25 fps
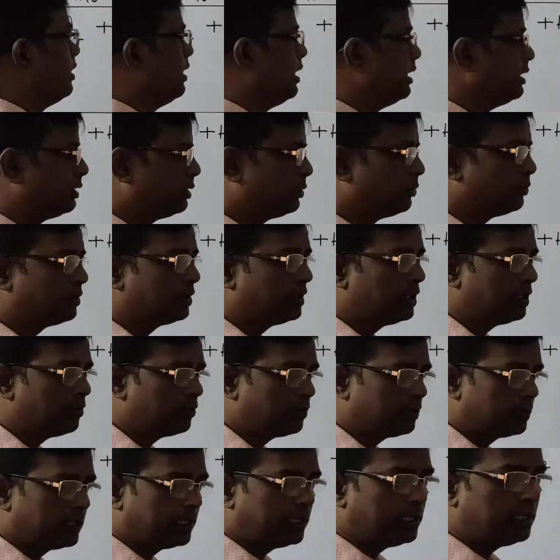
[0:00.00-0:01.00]

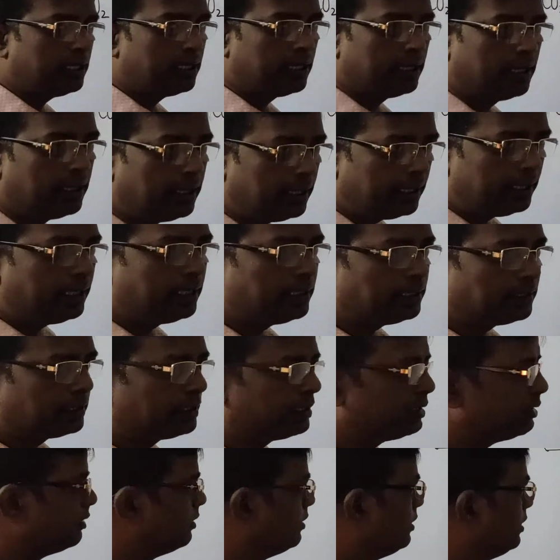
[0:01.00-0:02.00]
H2CO3
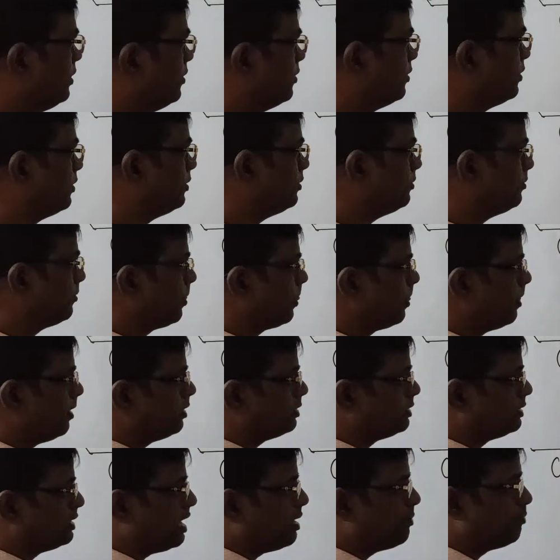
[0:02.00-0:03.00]
is a
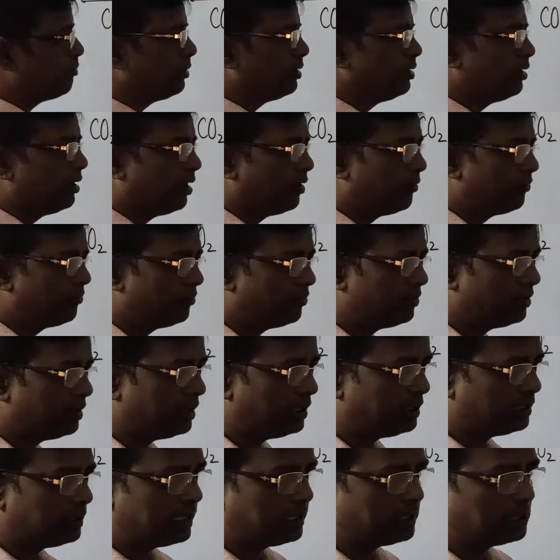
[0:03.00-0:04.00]
sample of
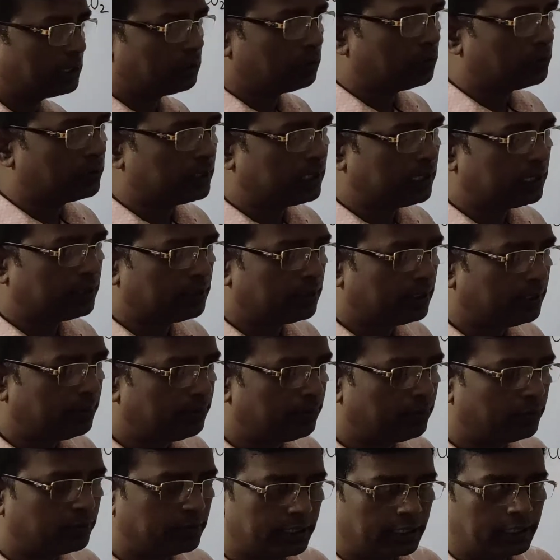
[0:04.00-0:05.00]
this H2CO3,
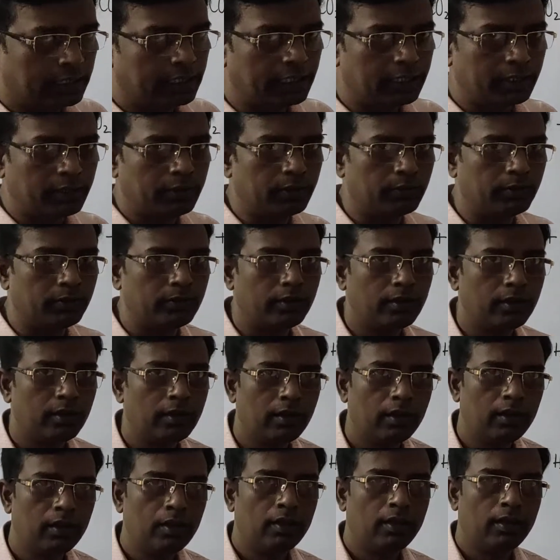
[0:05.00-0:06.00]
put it into
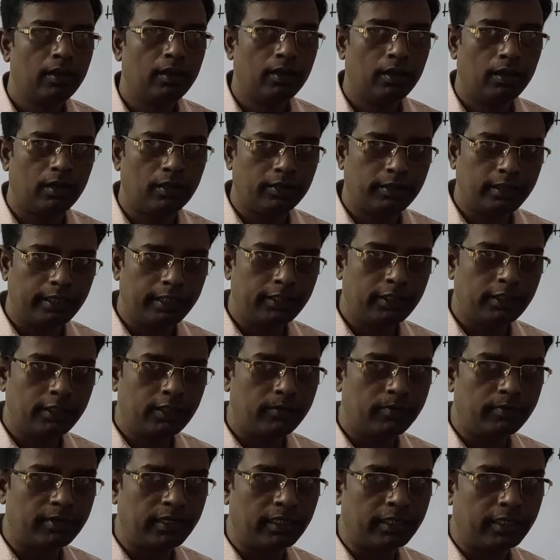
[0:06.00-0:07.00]
a test
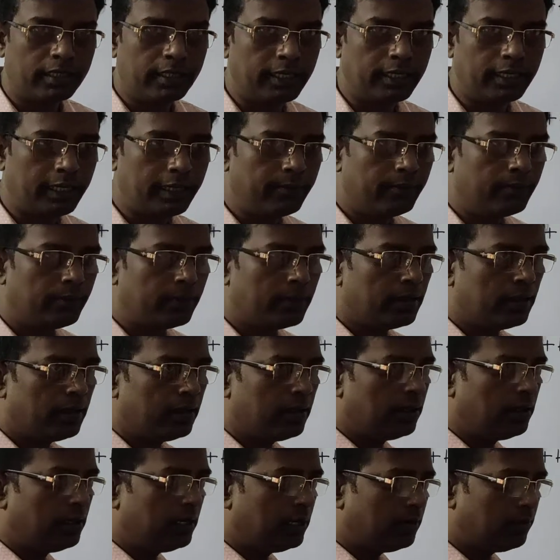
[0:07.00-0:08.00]
tube containing
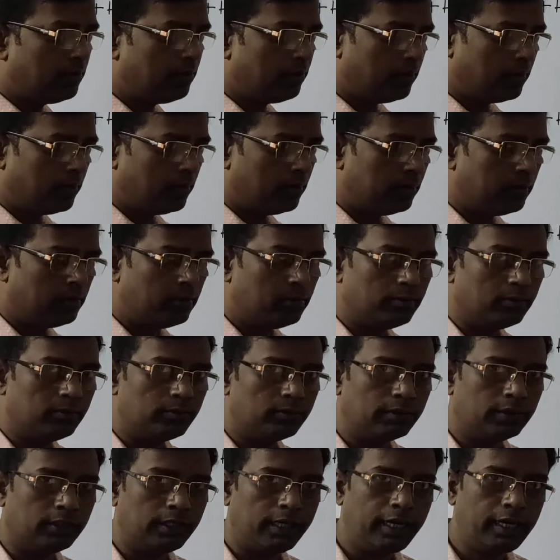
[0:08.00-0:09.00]
blue
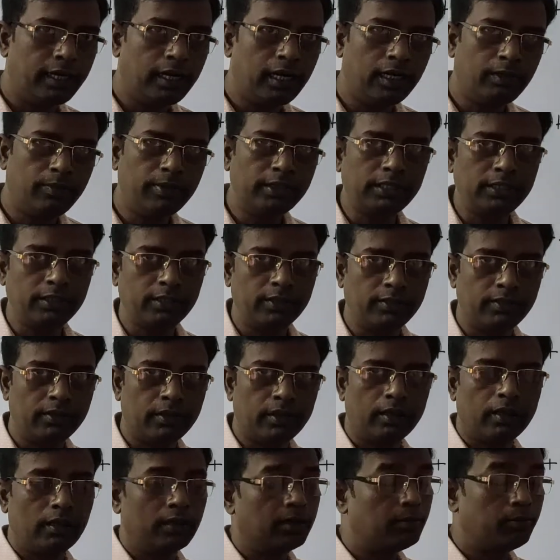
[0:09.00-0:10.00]

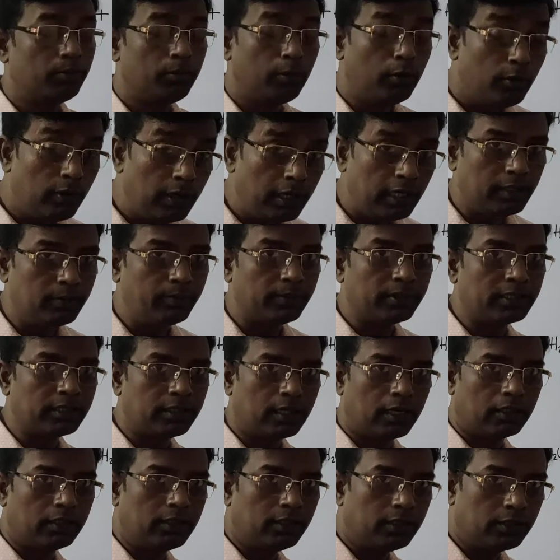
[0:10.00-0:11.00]
litmus
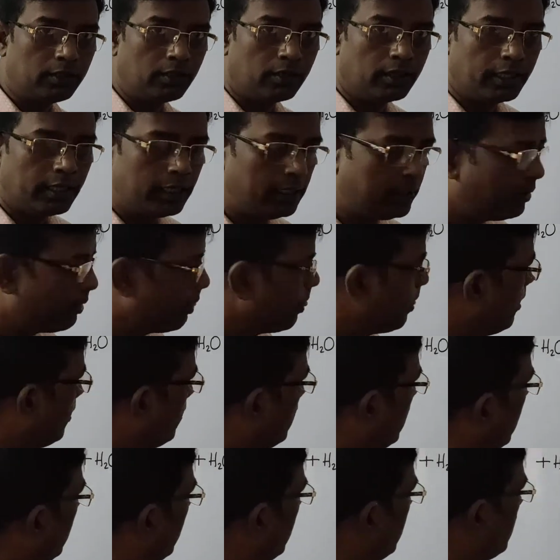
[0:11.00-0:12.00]
rather,
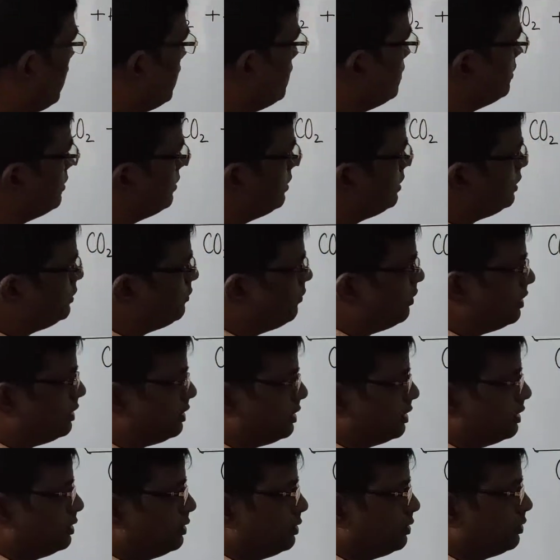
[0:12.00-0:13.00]
and it will
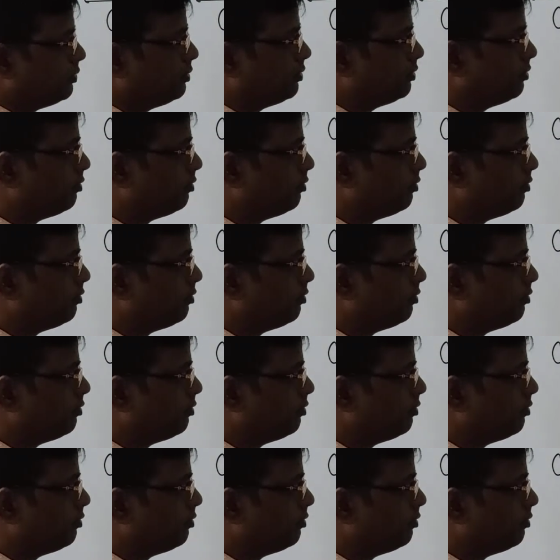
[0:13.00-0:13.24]
turn to